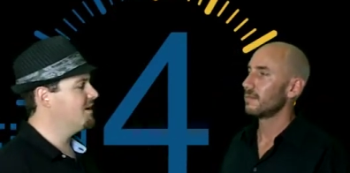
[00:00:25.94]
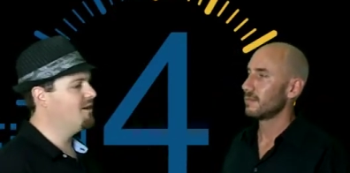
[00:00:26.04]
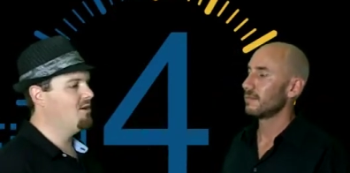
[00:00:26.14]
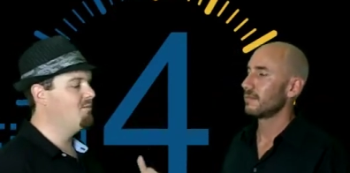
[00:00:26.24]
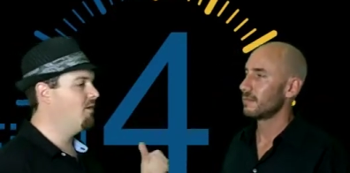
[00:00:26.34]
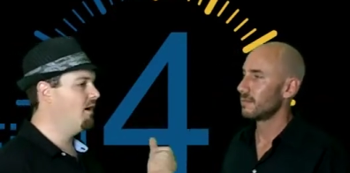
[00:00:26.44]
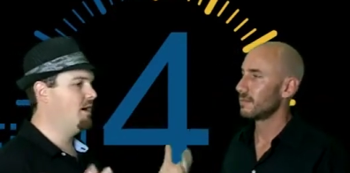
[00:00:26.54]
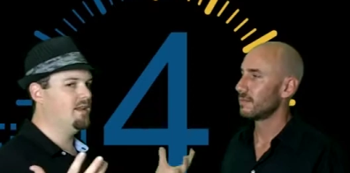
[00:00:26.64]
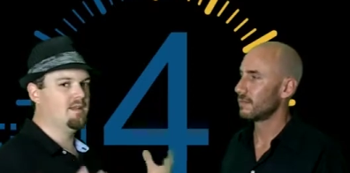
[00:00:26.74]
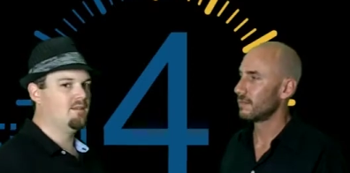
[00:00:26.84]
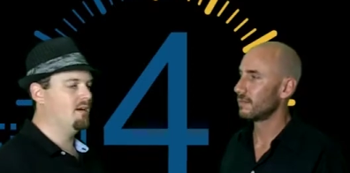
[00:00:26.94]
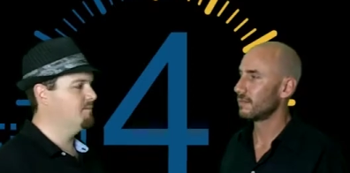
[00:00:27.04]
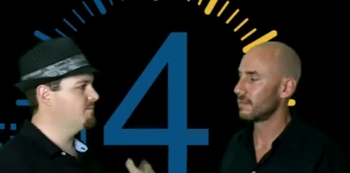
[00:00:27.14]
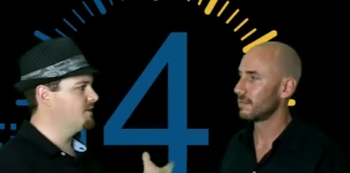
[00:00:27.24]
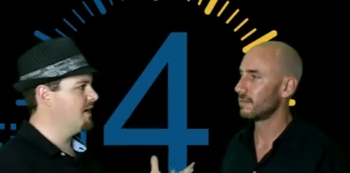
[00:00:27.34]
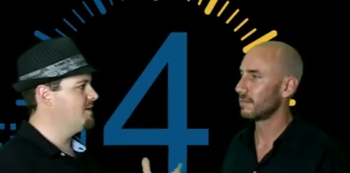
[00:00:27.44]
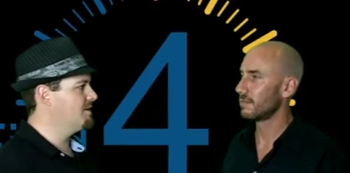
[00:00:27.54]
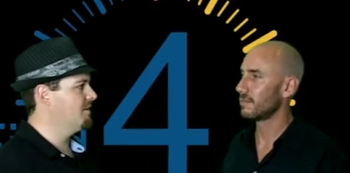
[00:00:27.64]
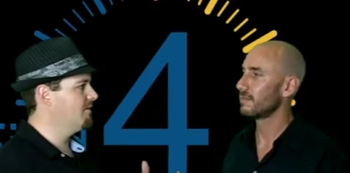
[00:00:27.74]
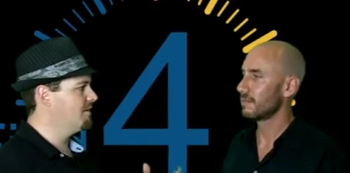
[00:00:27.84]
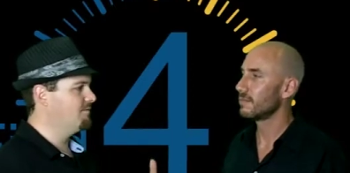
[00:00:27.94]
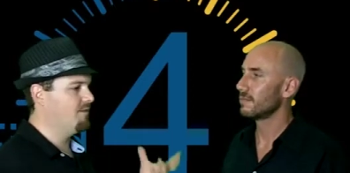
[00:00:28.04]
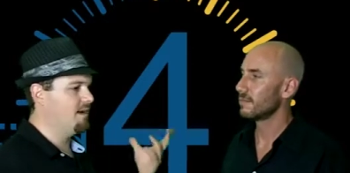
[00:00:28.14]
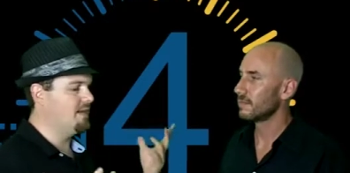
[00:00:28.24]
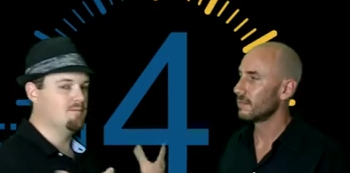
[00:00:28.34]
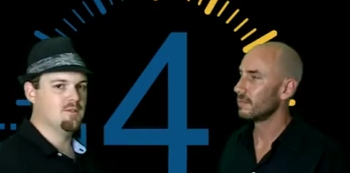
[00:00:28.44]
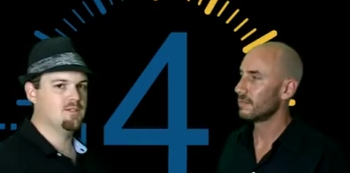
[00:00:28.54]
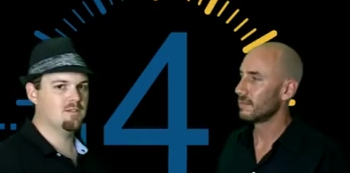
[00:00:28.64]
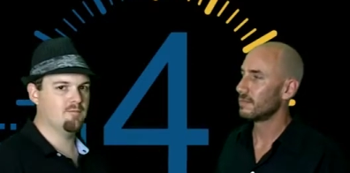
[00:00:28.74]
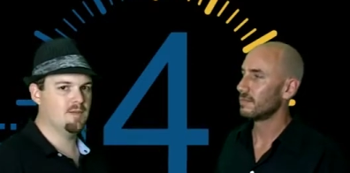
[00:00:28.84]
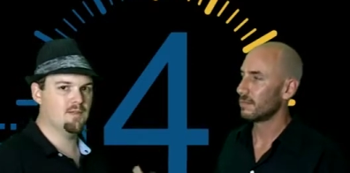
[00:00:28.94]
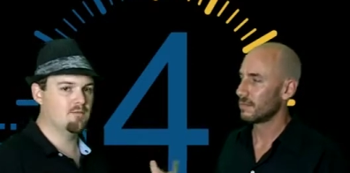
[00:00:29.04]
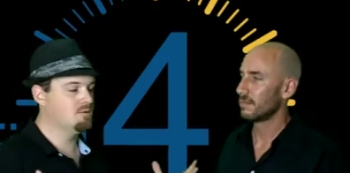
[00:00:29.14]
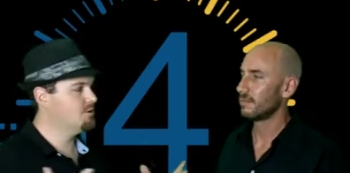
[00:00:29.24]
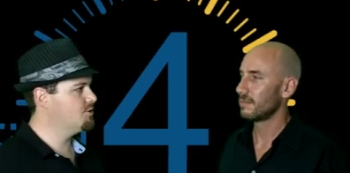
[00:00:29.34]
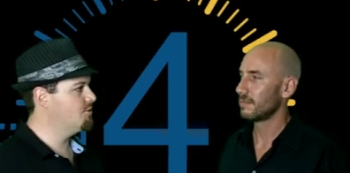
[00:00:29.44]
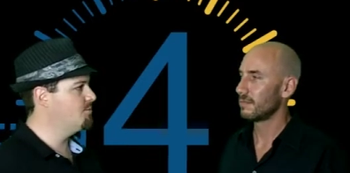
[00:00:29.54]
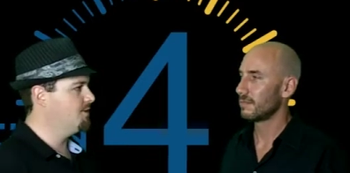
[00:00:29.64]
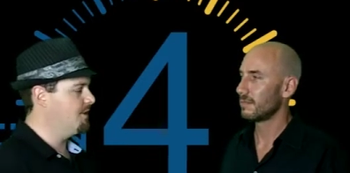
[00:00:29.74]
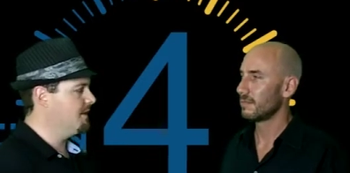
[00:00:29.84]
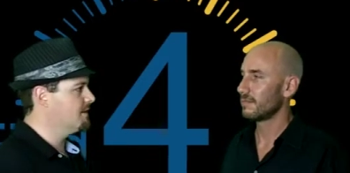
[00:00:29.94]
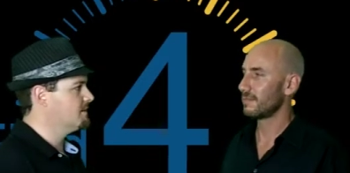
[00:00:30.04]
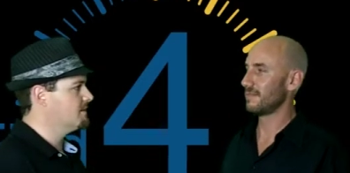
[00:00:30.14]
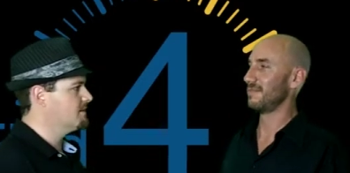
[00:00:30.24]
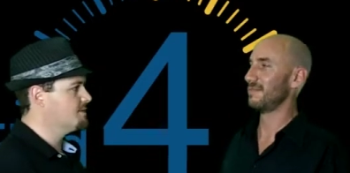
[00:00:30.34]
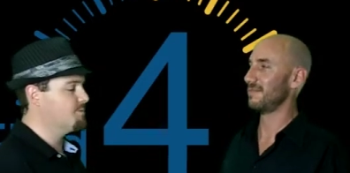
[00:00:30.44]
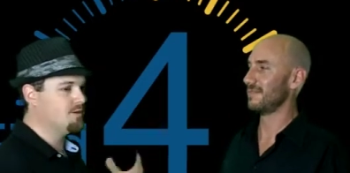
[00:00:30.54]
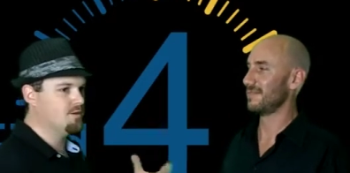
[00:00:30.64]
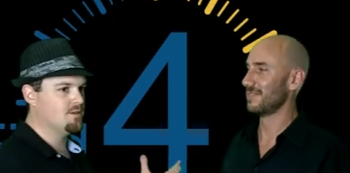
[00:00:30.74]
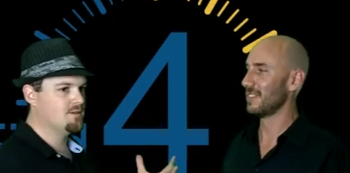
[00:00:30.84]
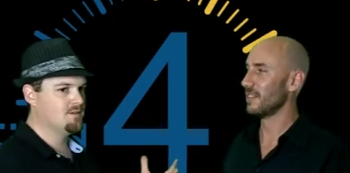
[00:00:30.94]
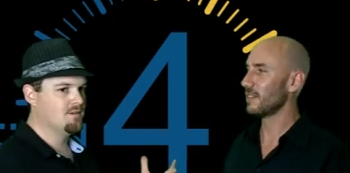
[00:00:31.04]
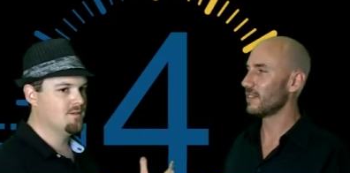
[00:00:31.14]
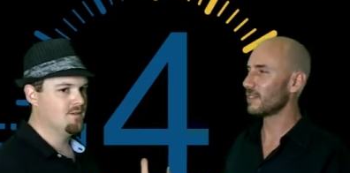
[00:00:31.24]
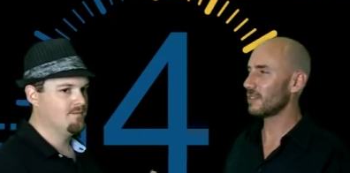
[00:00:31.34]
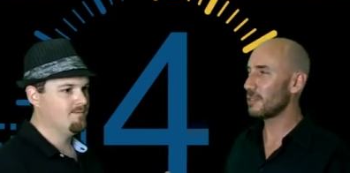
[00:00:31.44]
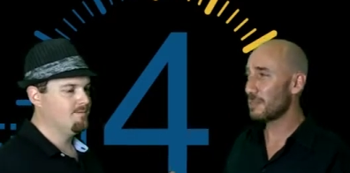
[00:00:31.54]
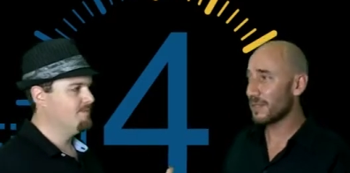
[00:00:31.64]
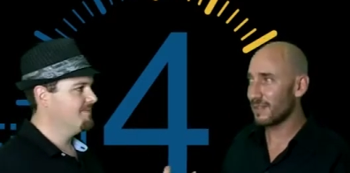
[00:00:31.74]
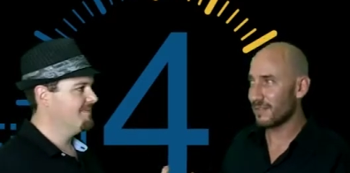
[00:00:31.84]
Speaker 1: I know mine, I'm changing, I've got funny images of me doing stupid things. Just because... Stupid,